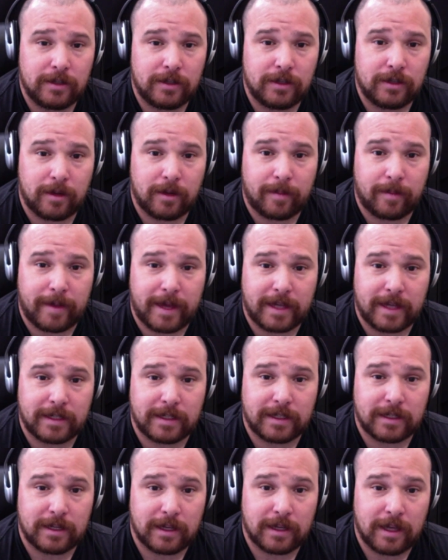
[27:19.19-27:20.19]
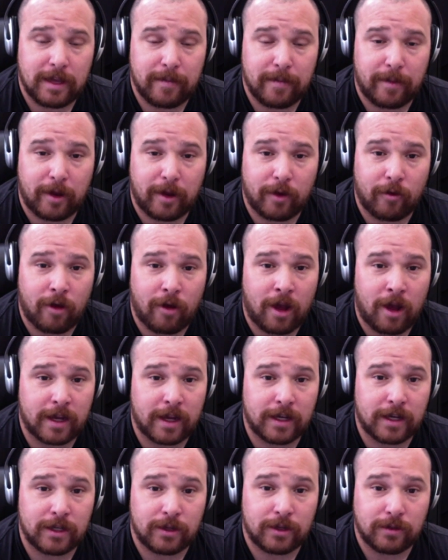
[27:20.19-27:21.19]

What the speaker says: Do your best. Keep on rocking.